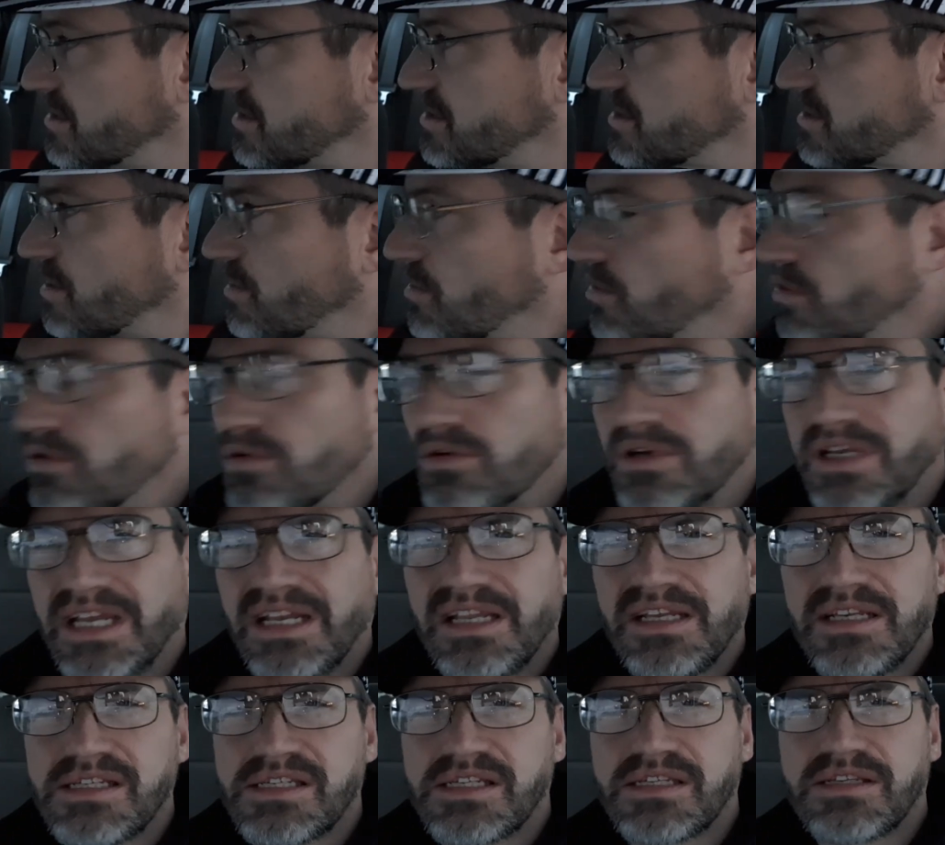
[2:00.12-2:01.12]
So
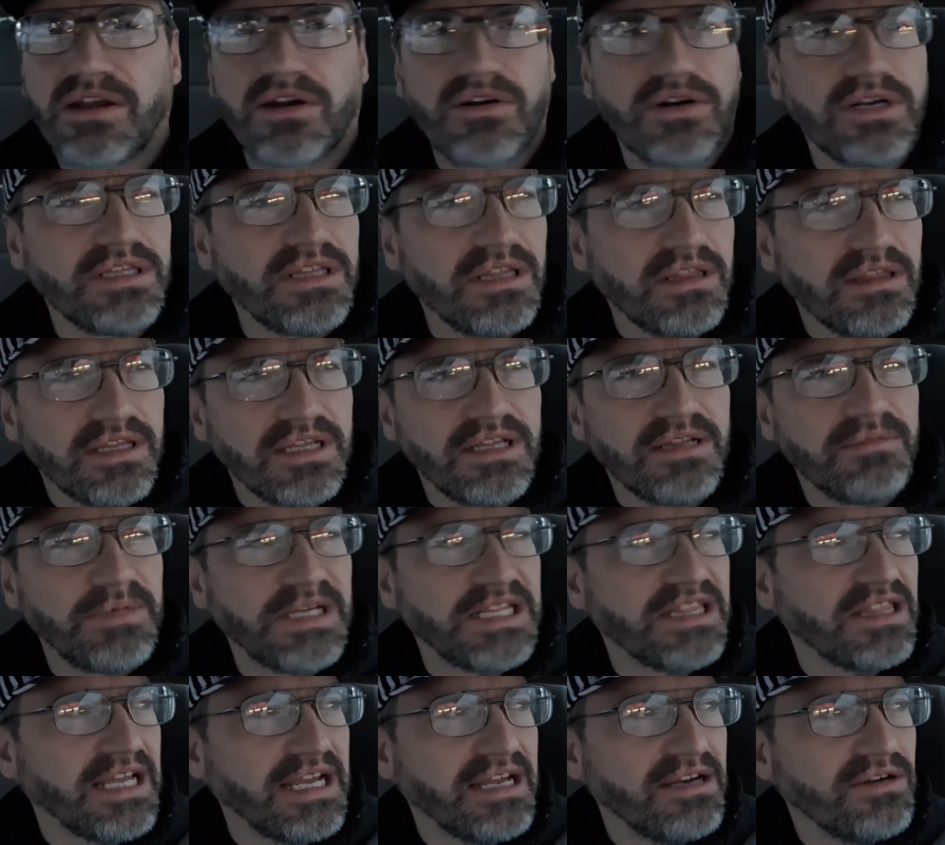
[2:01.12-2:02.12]
getting started a little
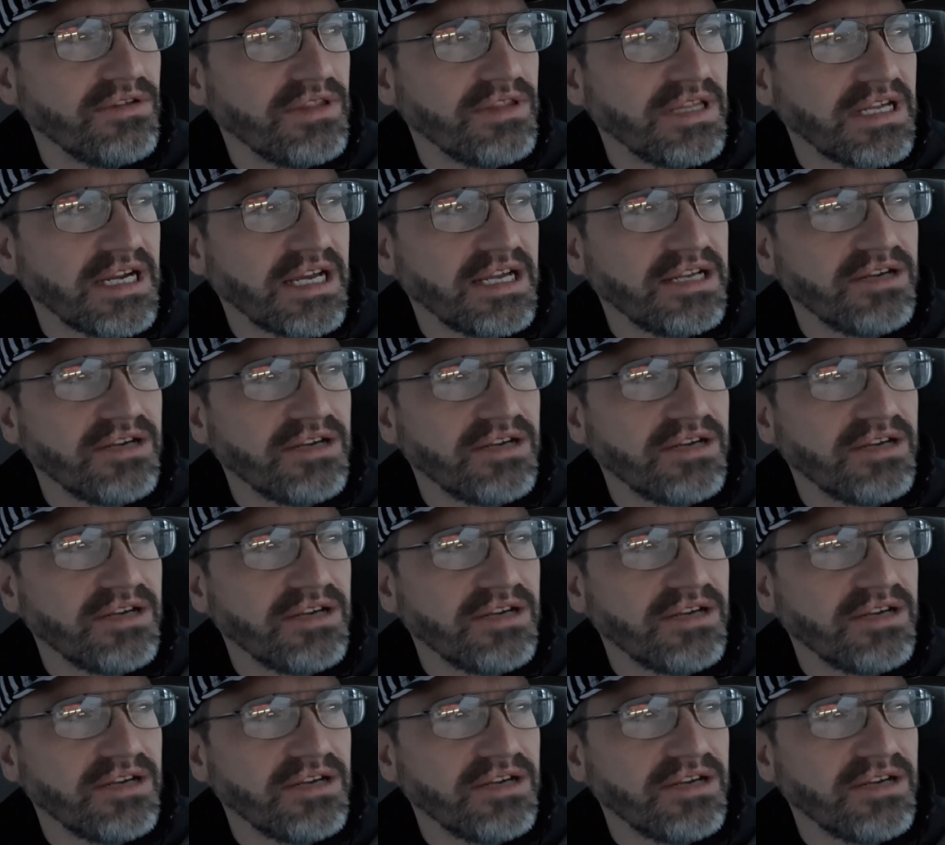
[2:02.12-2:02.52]
bit later than I